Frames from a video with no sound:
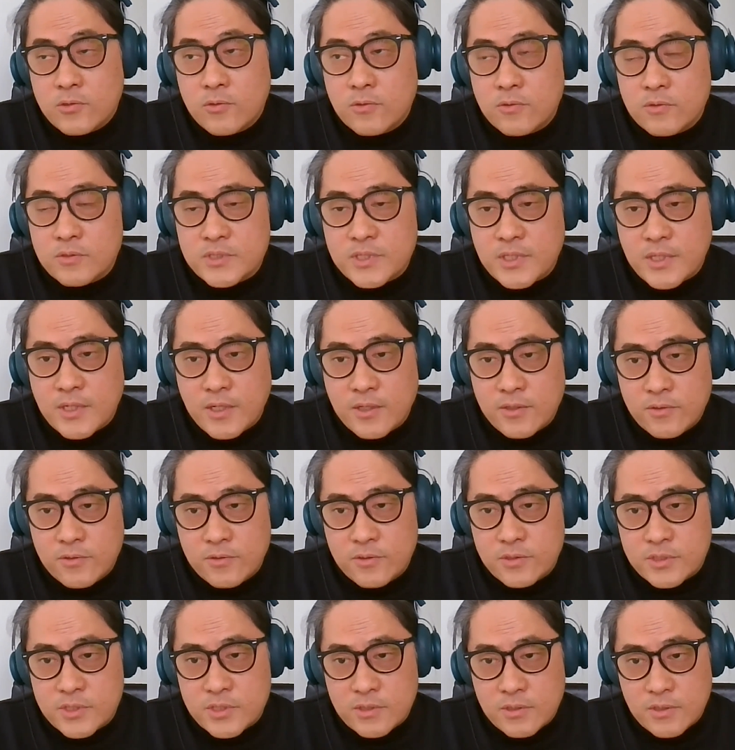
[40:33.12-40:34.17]
tools that are
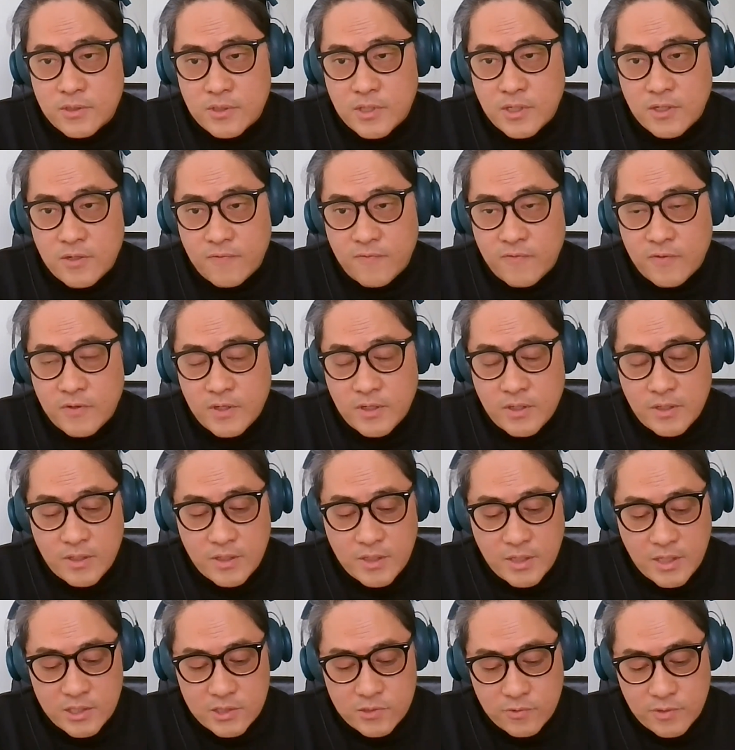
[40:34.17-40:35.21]
used to kind of
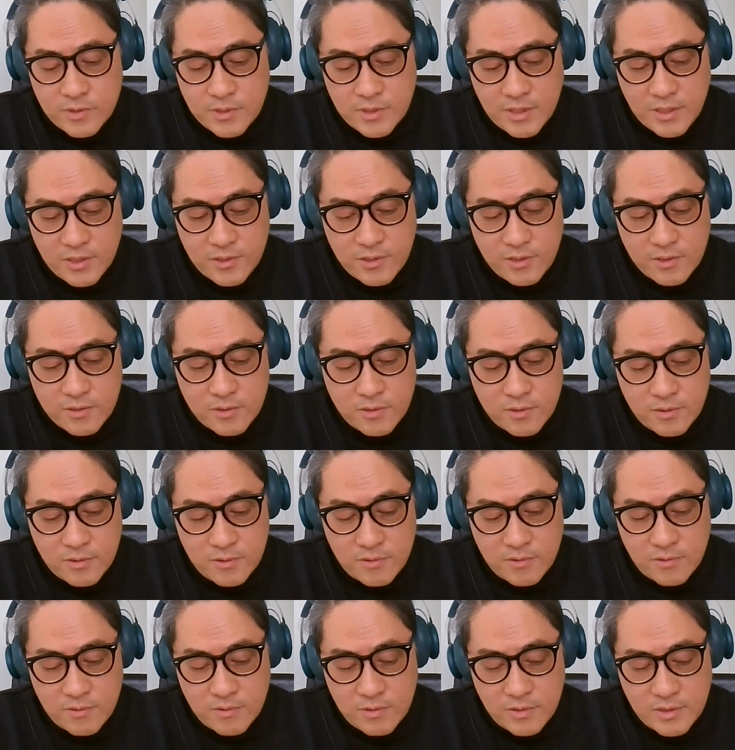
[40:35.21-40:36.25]
engage with it, I think
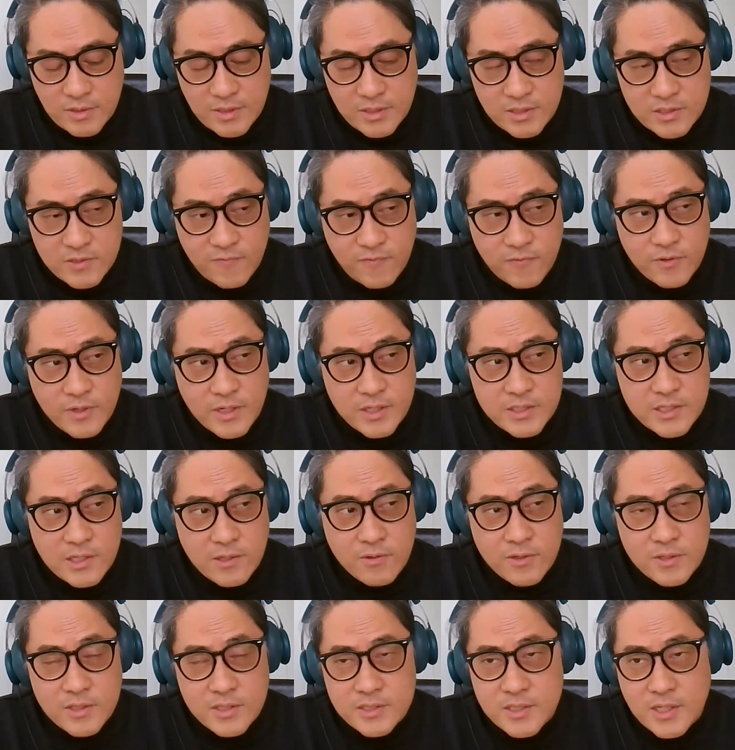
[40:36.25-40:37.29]
at least for
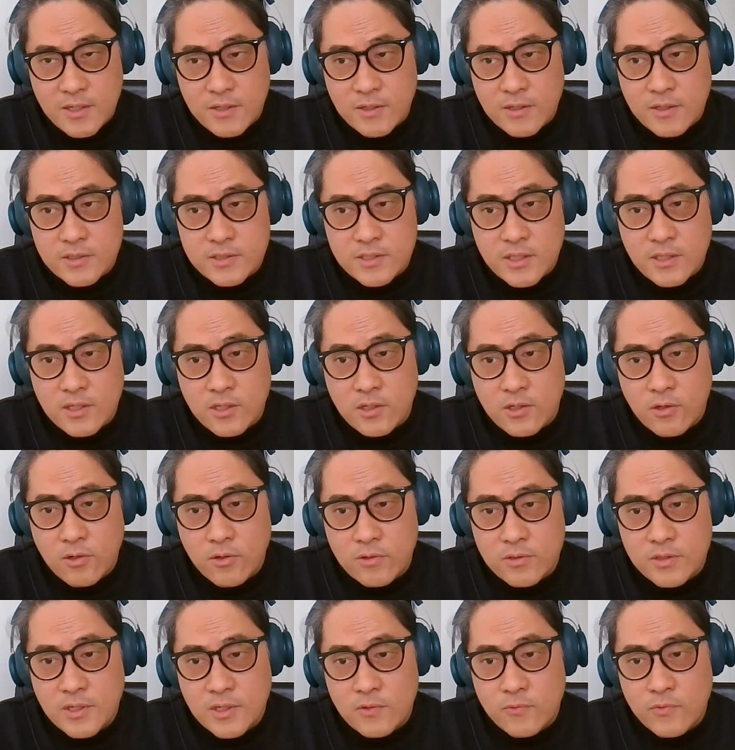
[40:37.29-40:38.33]
us, our understanding is that the
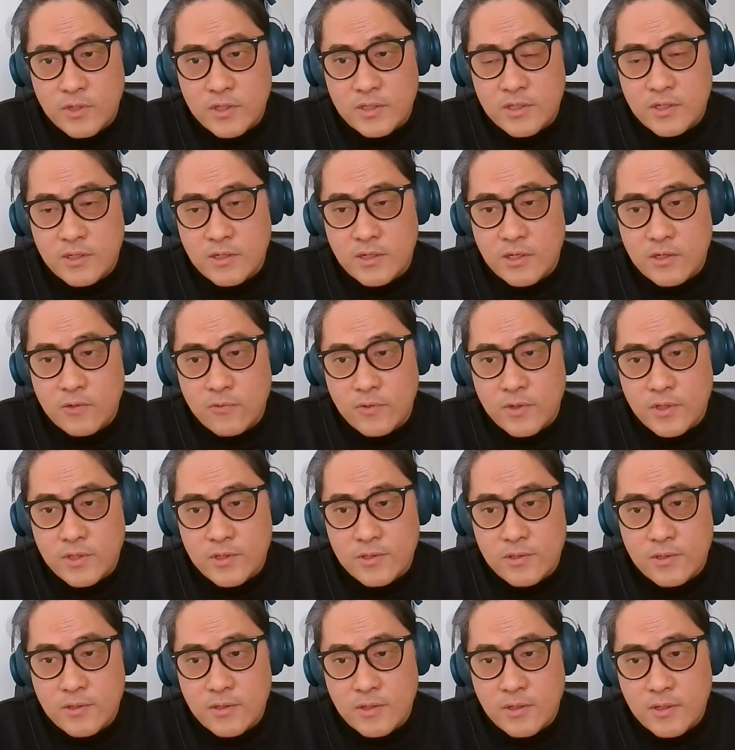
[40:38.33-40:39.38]
code that we're dealing
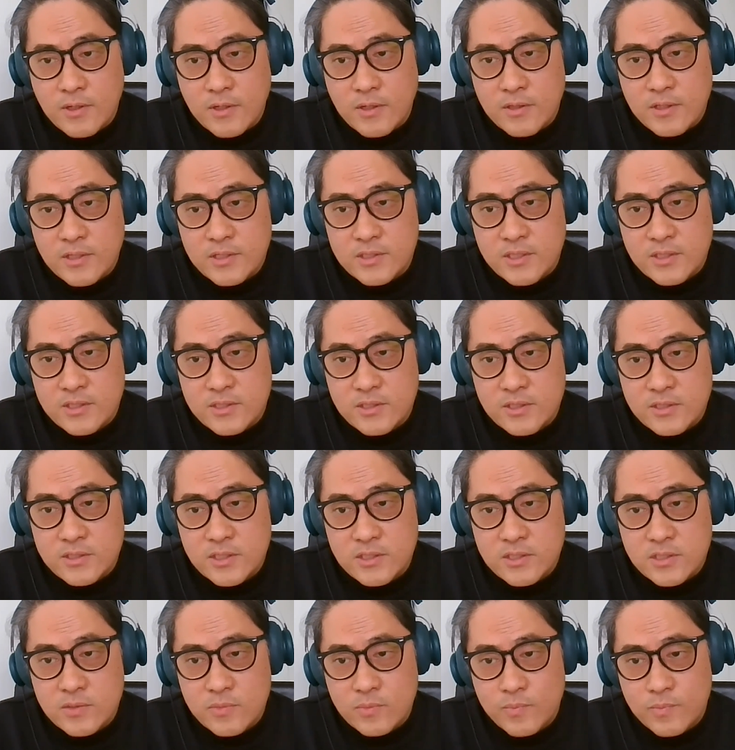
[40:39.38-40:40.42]
with in this
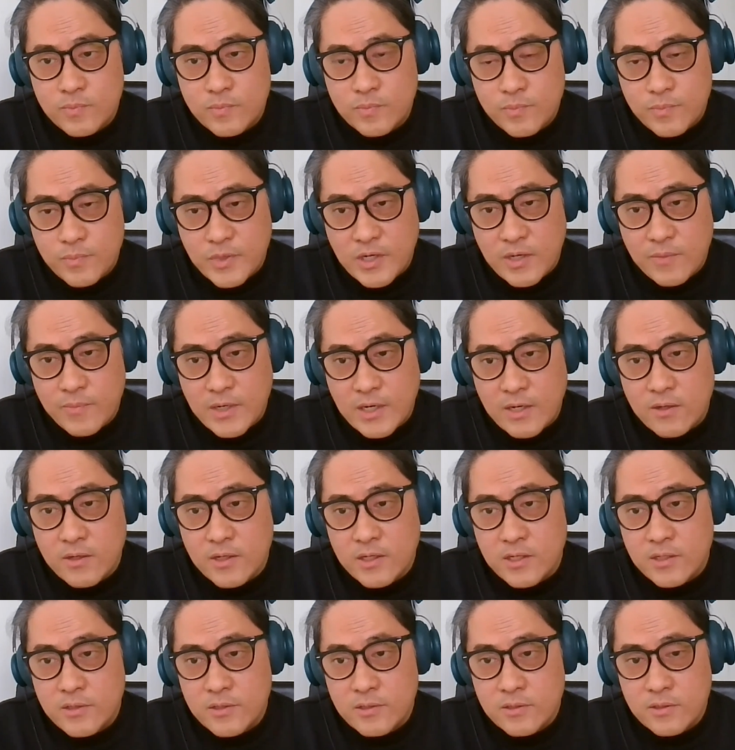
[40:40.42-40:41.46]
instance is
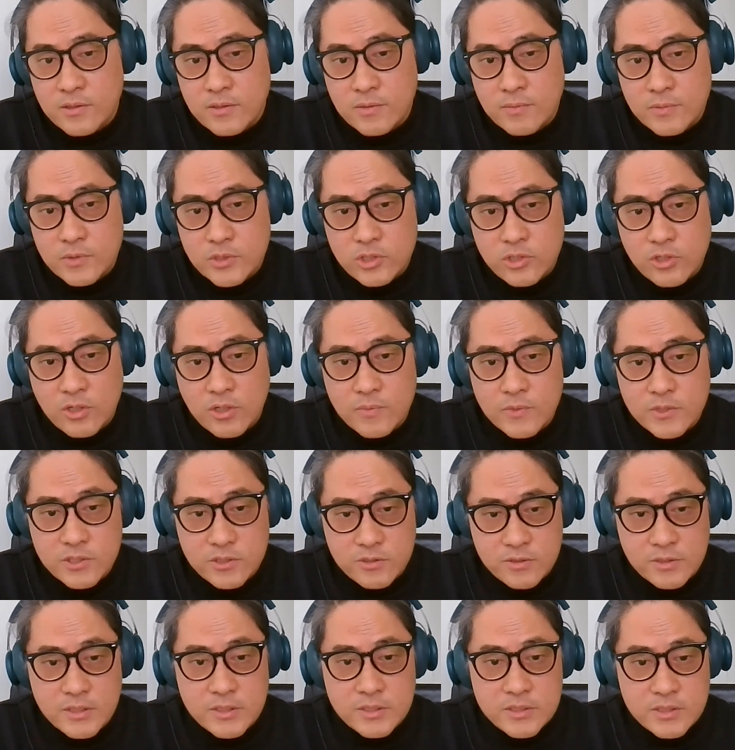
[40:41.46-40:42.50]
primarily the
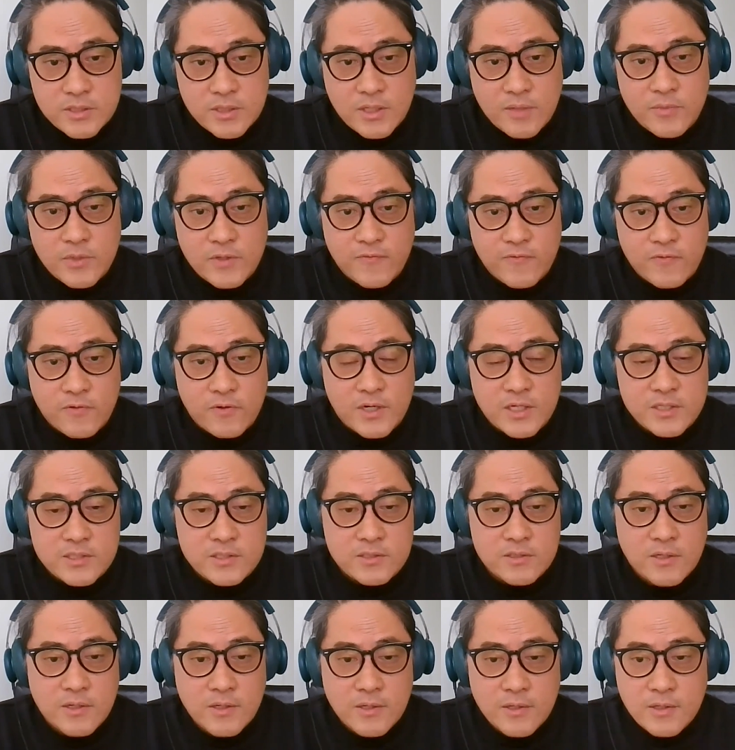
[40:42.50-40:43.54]
geometries. For
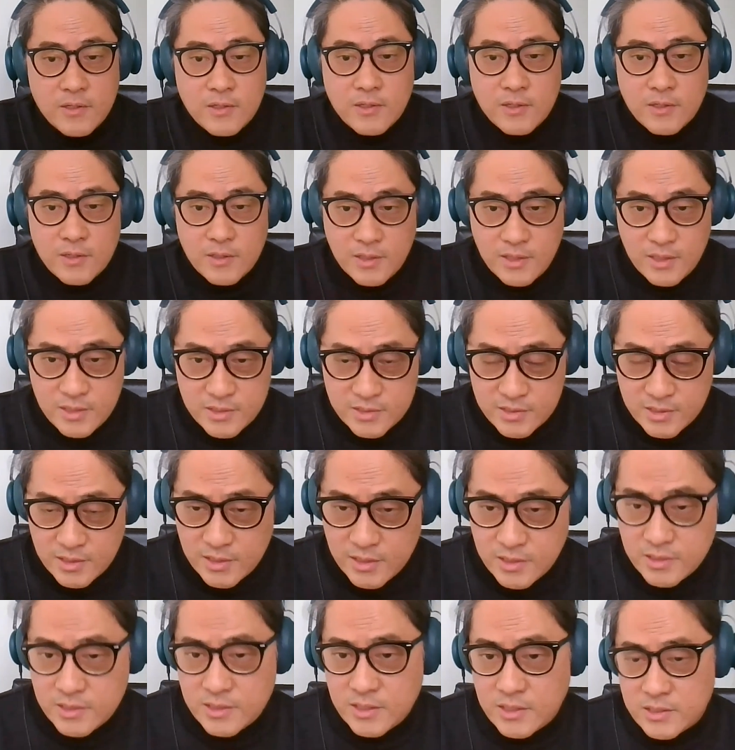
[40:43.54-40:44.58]
us as
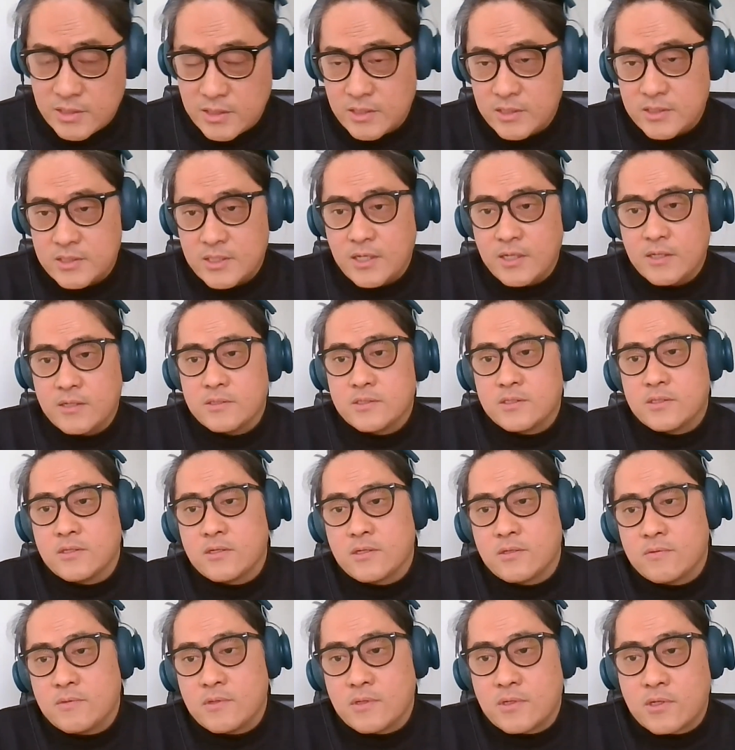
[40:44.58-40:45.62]
architects and designers,
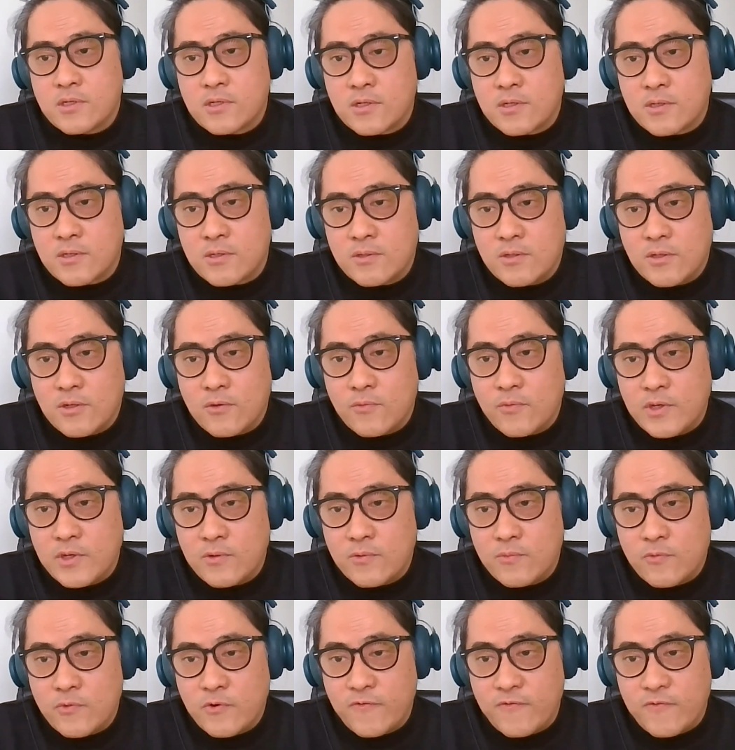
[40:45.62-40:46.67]

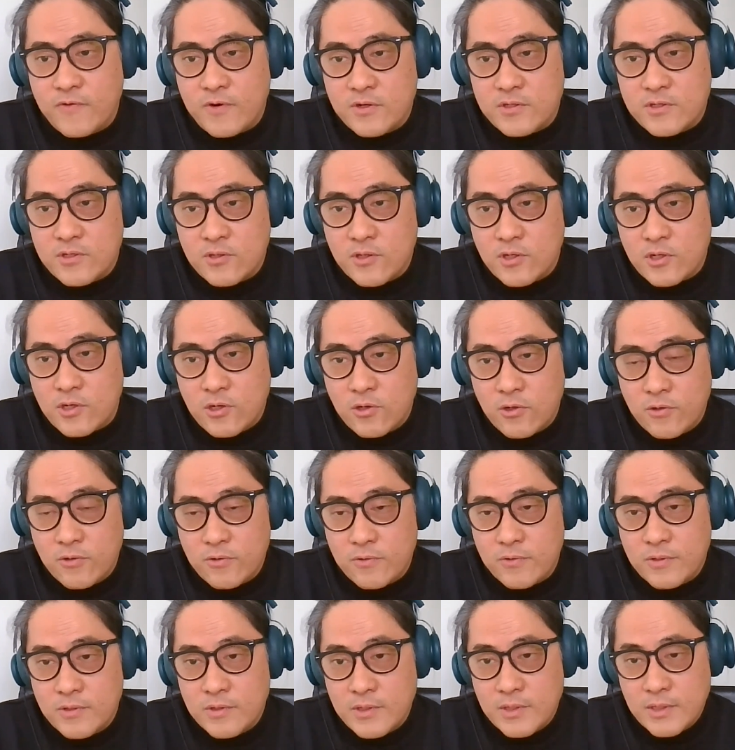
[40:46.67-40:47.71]
we refer to the
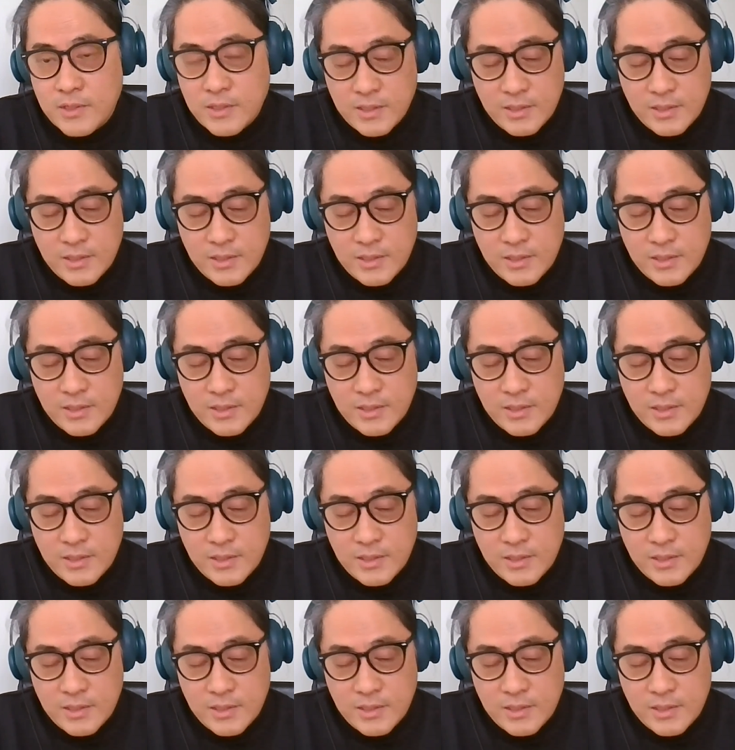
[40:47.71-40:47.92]
code